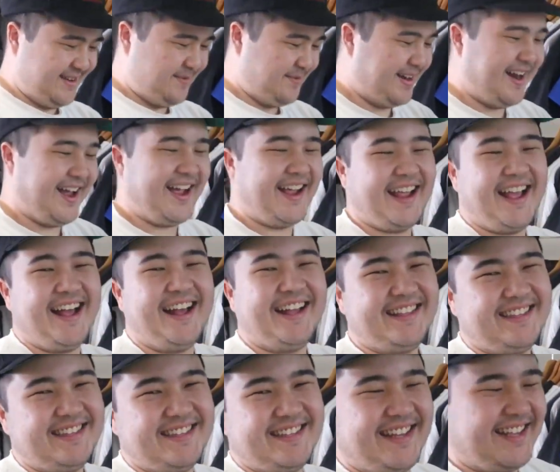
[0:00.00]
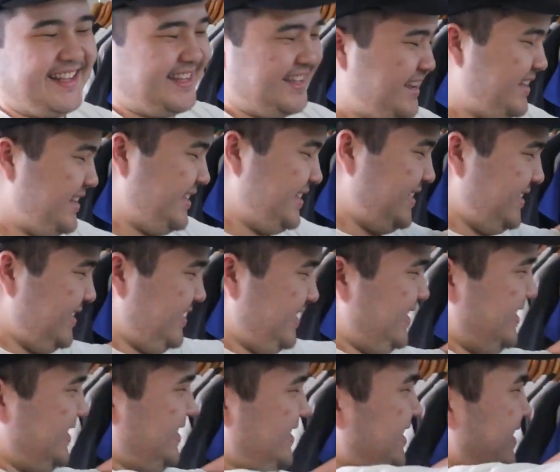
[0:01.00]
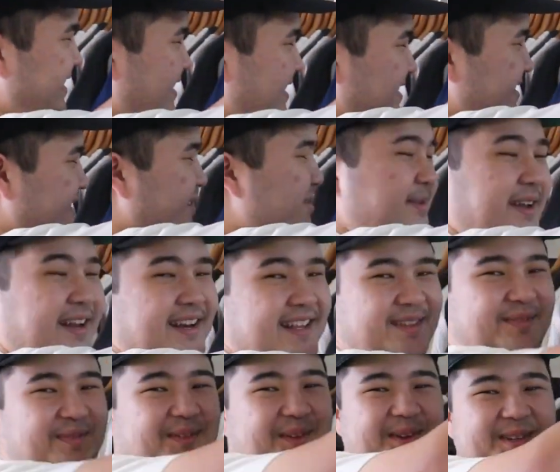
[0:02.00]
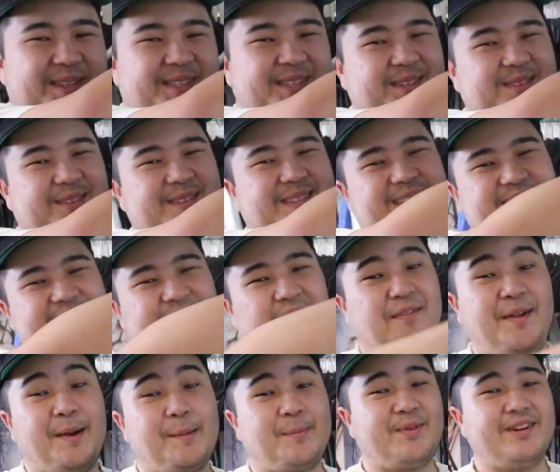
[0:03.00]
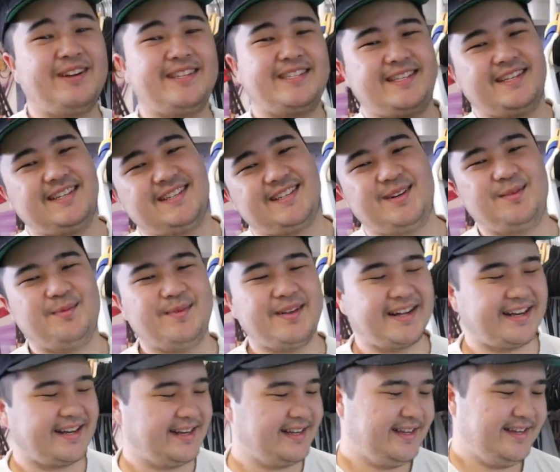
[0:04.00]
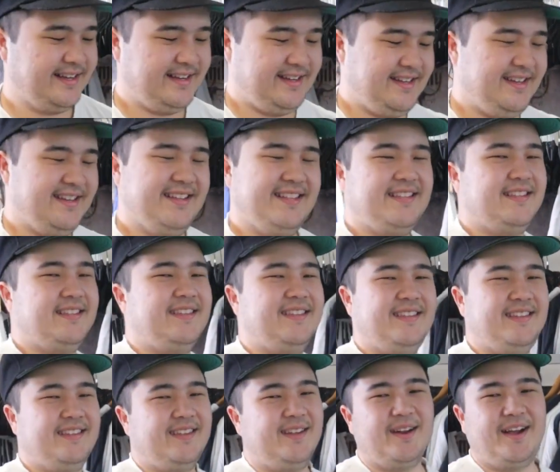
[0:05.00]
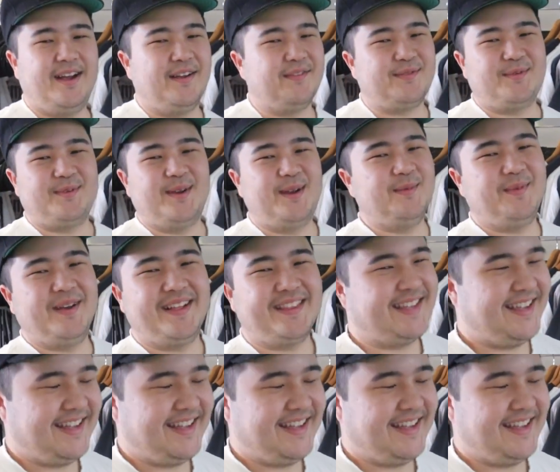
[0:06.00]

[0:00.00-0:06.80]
But yeah, dude, yeah, this is a uh, this be hitting the floor soon too. I found a Prince t-shirt, but That's you don't have to worry about